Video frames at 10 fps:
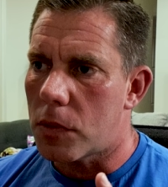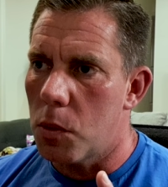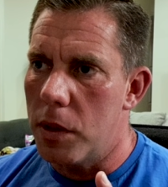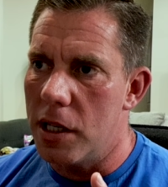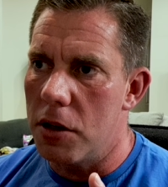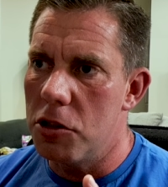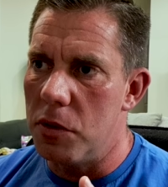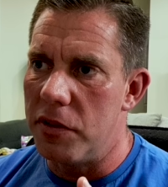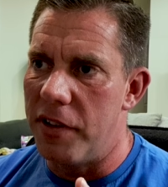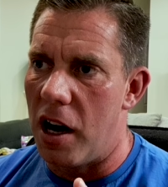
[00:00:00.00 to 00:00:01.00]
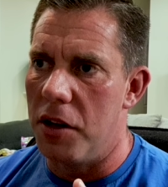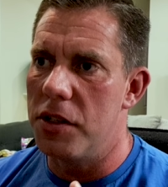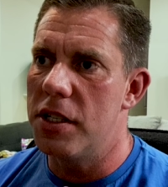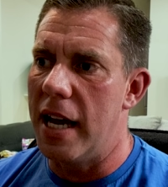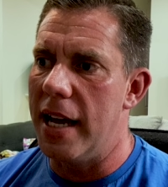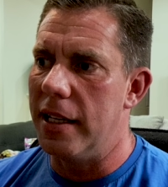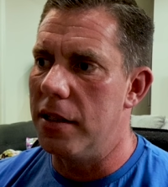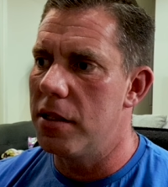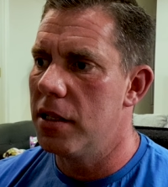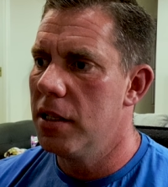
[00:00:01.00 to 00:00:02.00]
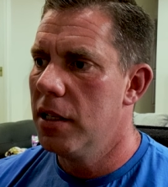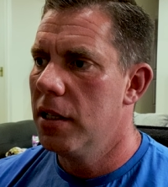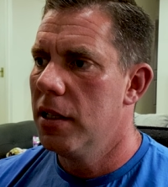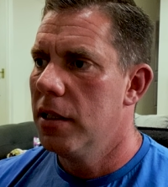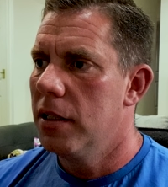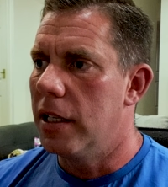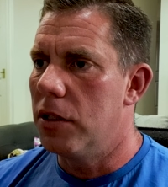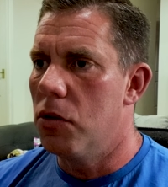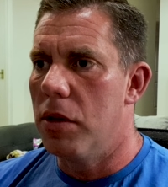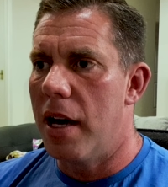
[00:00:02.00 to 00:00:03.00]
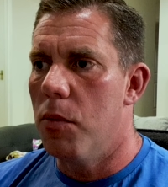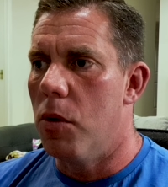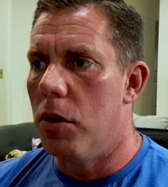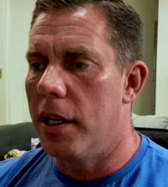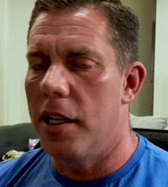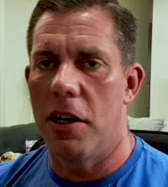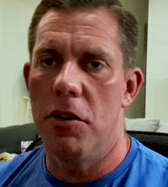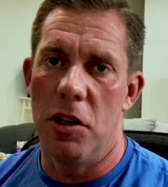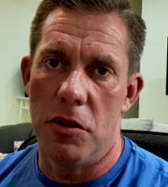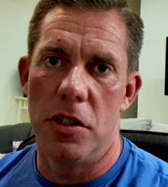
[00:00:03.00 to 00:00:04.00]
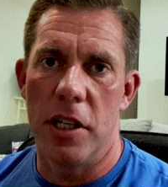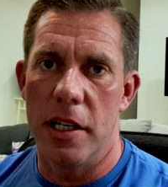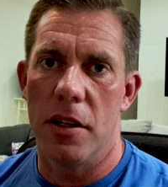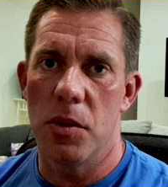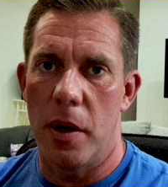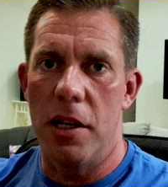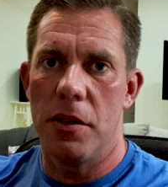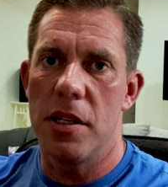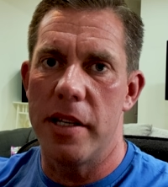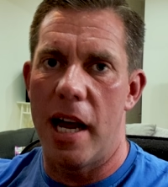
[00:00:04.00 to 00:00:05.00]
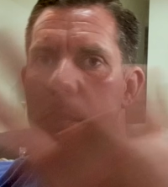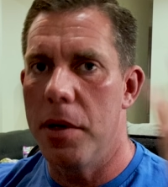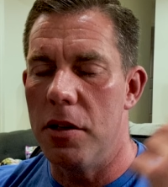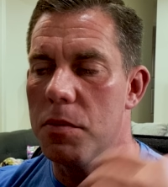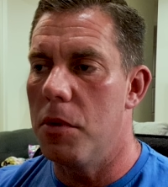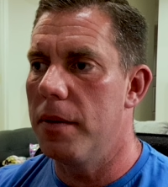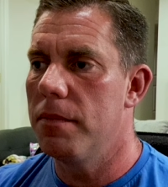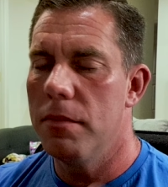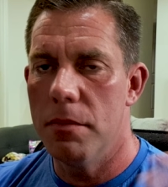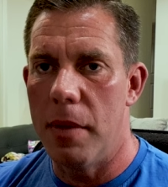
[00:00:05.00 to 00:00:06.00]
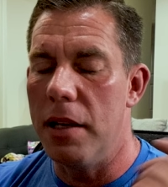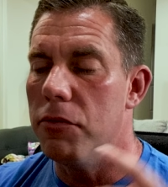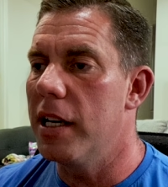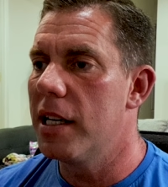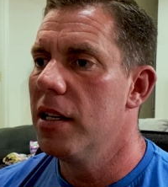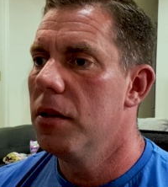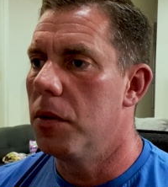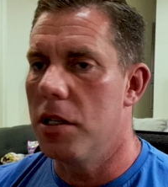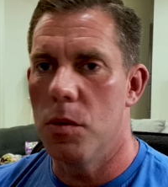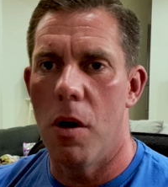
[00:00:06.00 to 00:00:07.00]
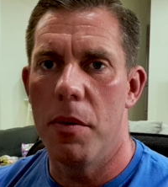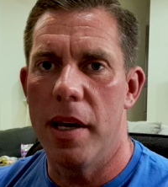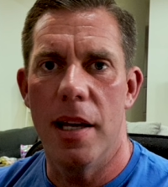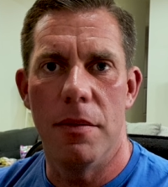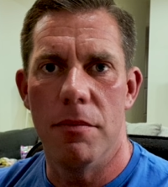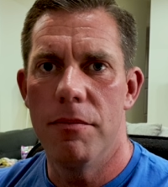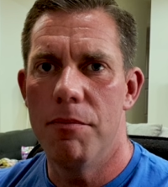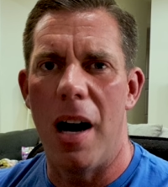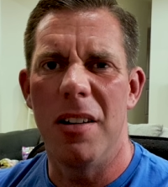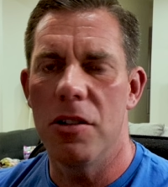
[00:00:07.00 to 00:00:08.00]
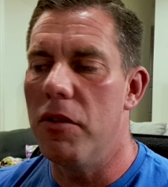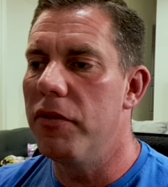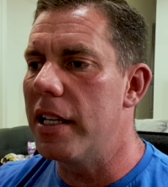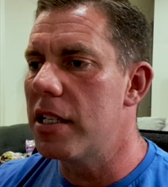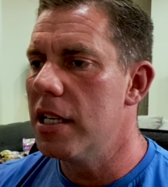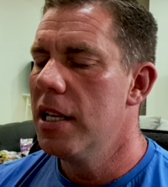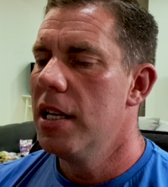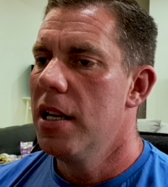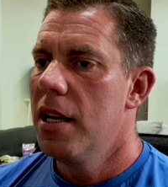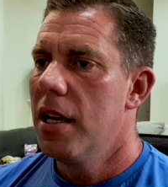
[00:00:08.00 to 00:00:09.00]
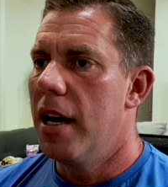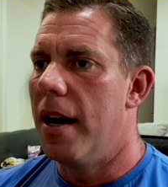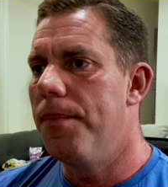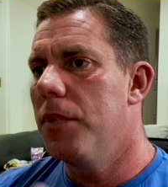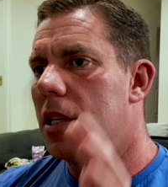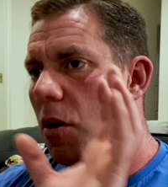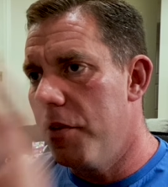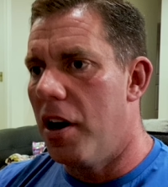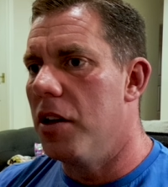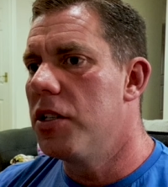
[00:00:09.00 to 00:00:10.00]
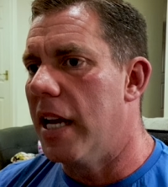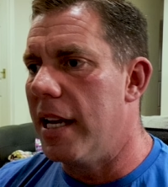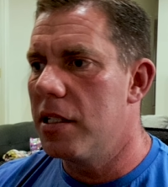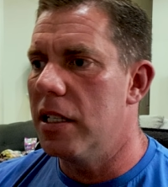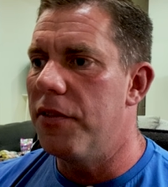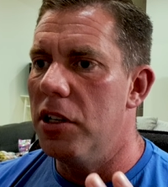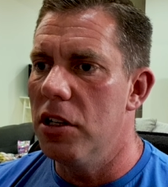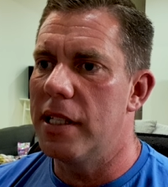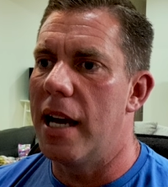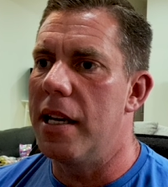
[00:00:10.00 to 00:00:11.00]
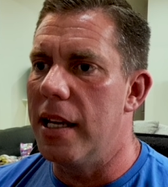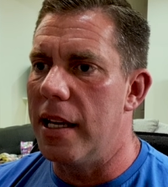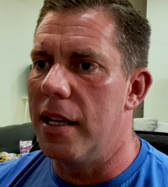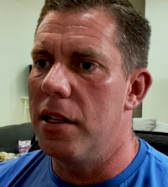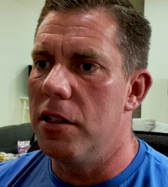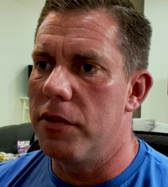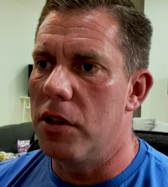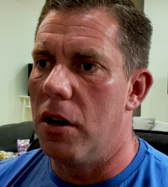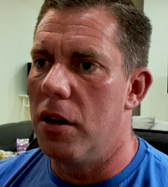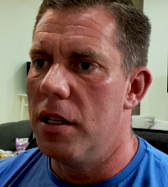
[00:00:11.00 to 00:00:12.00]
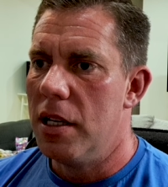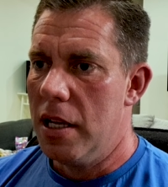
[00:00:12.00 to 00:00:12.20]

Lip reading: we go to Advanced Settings. Ignore that warning. I don't use a G920 on this setup. I use my main rig, which is why I'm getting button conflicts. Go to Advanced Settings. If you look down here, you've got